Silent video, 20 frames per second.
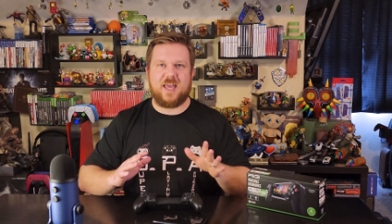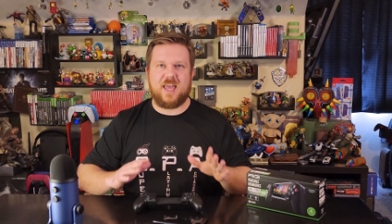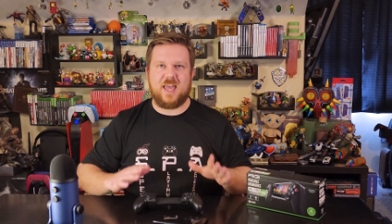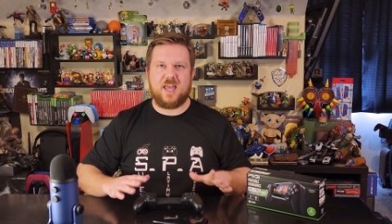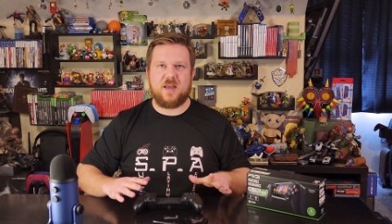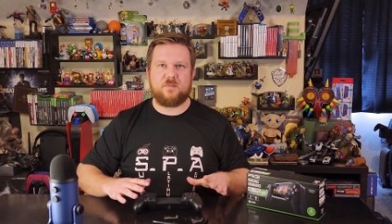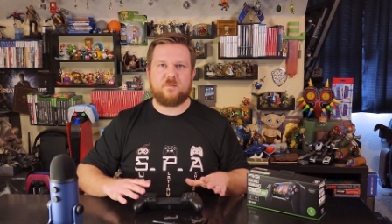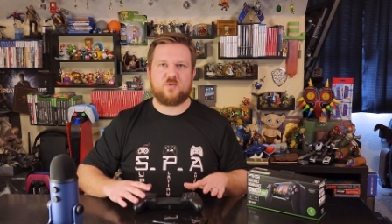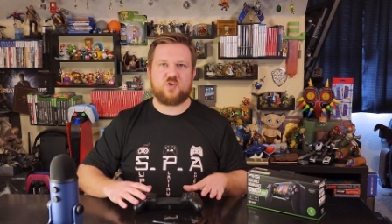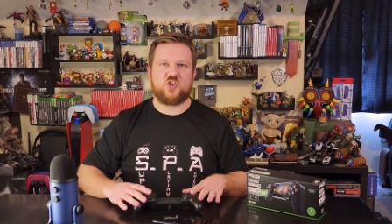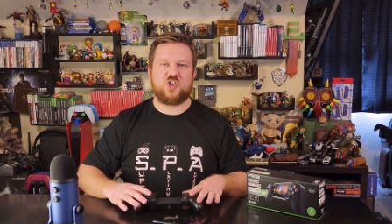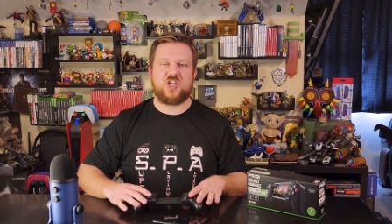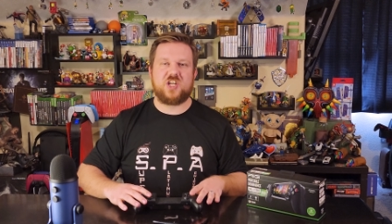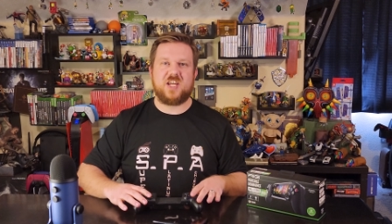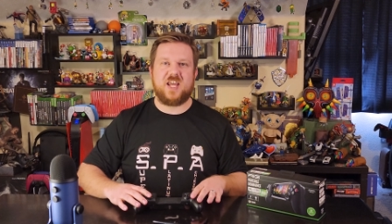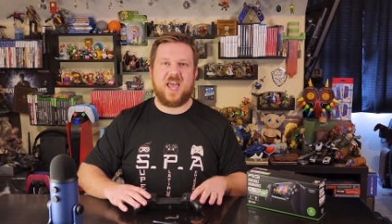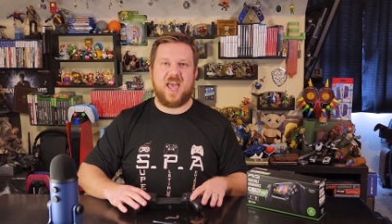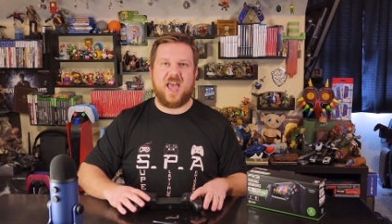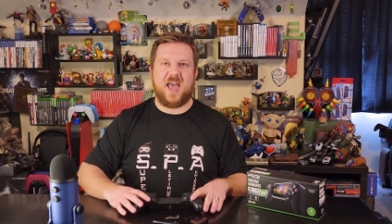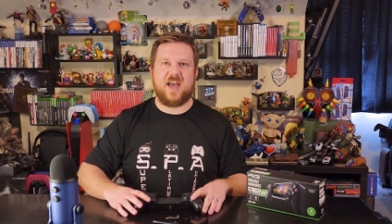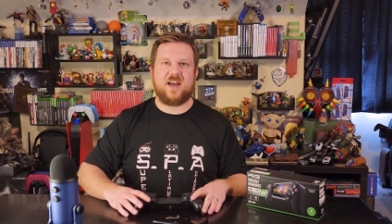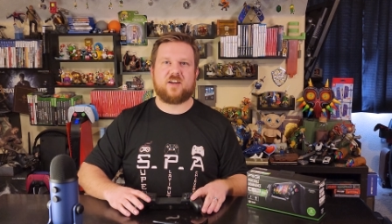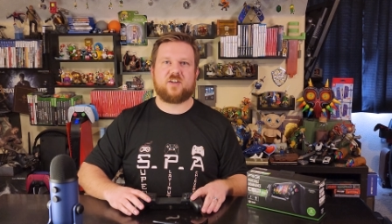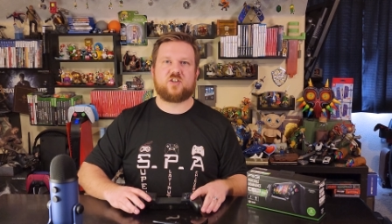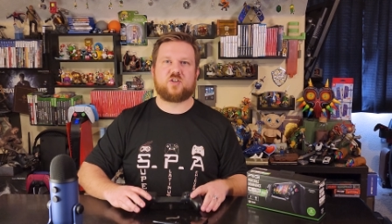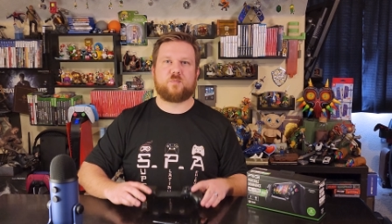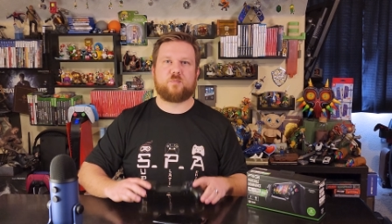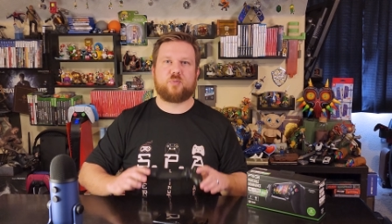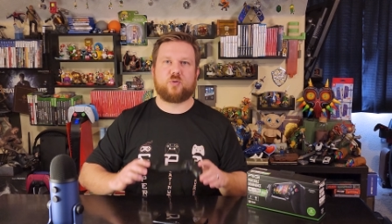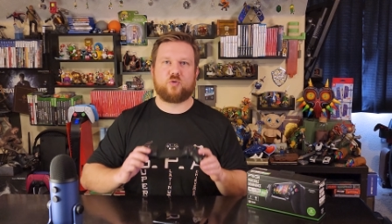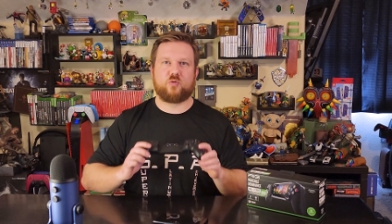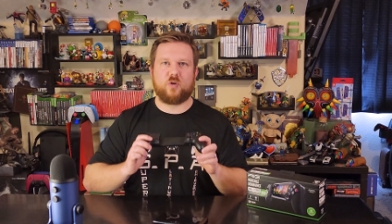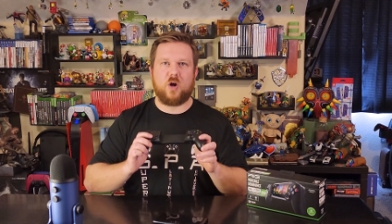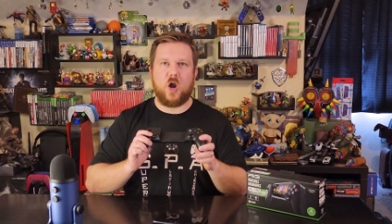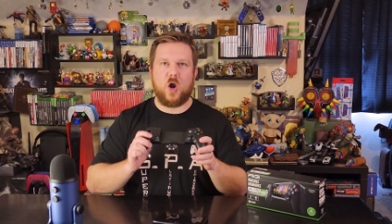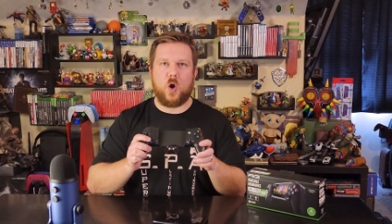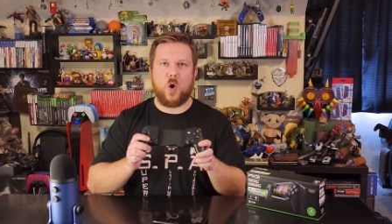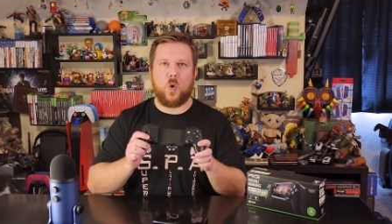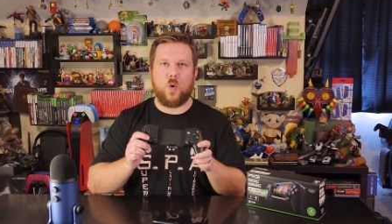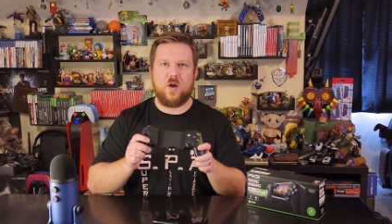MGX
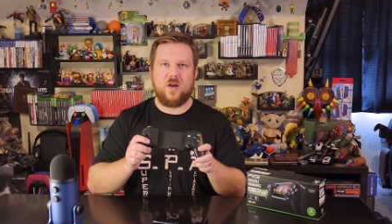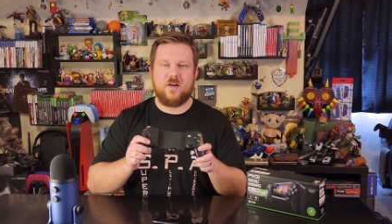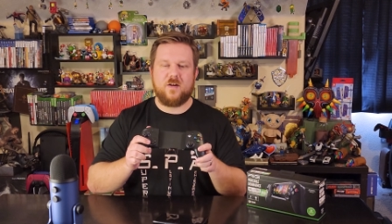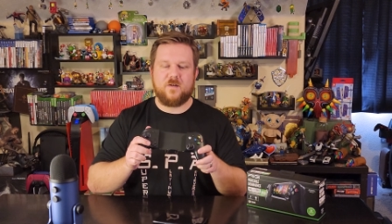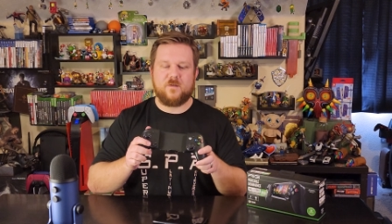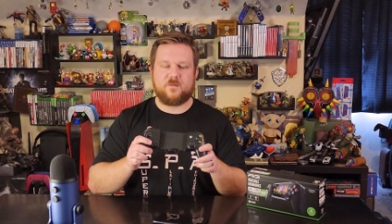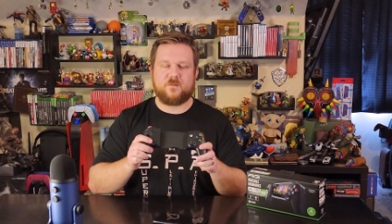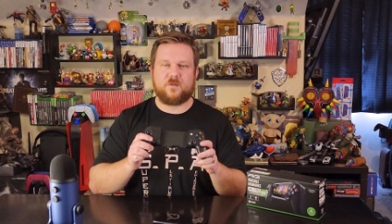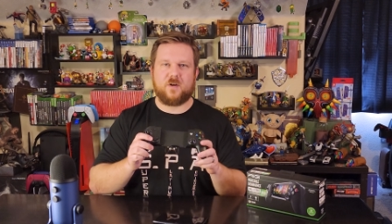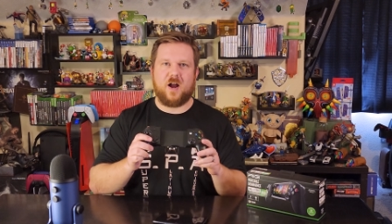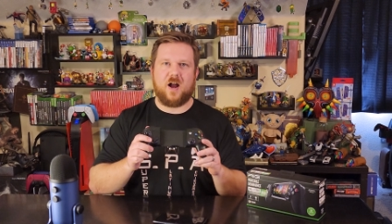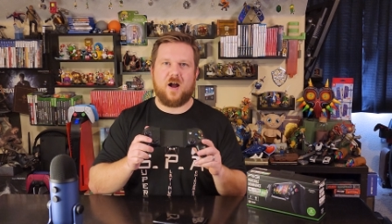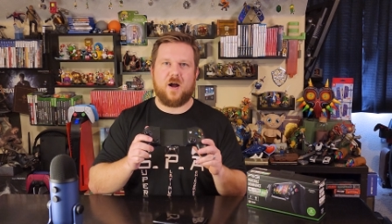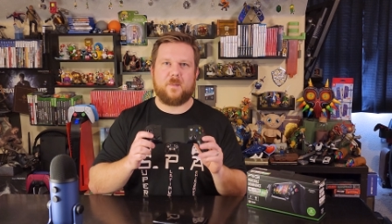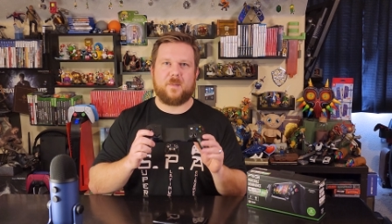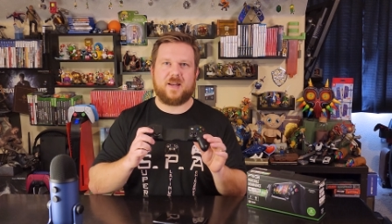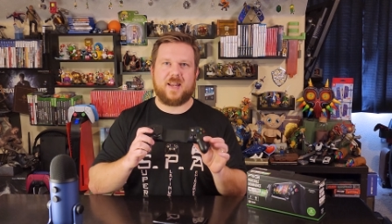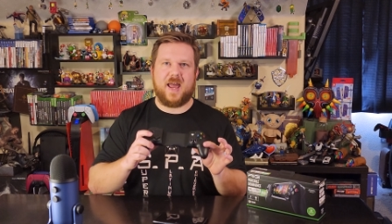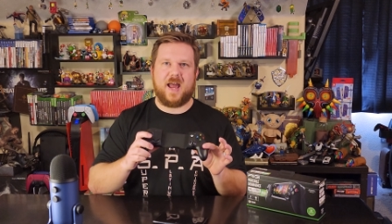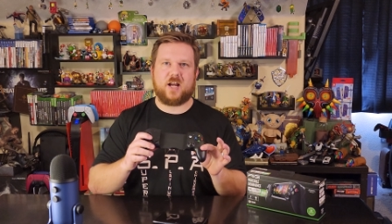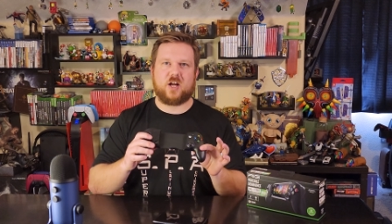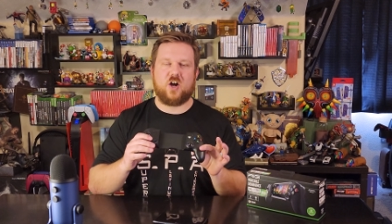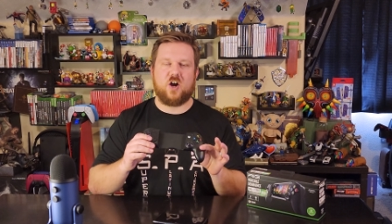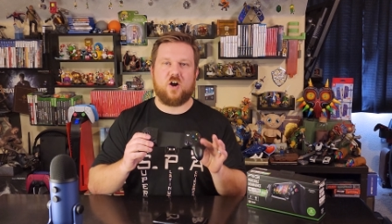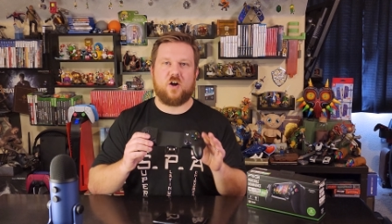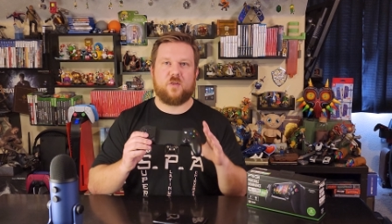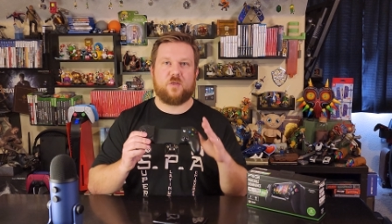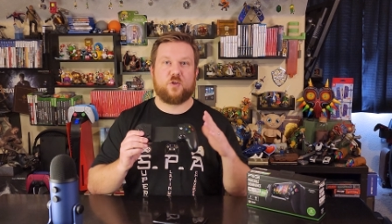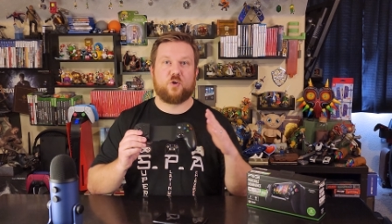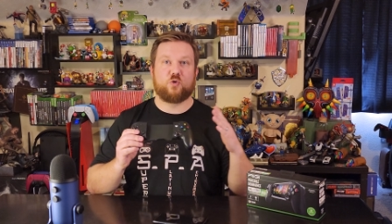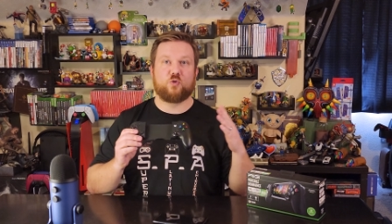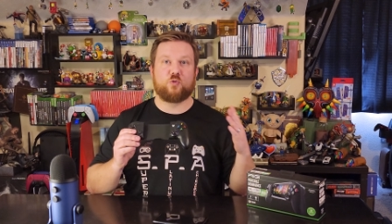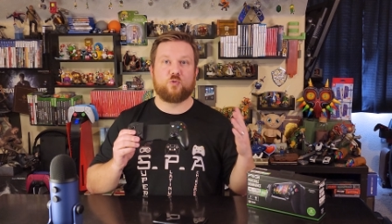Pro from Nikon, the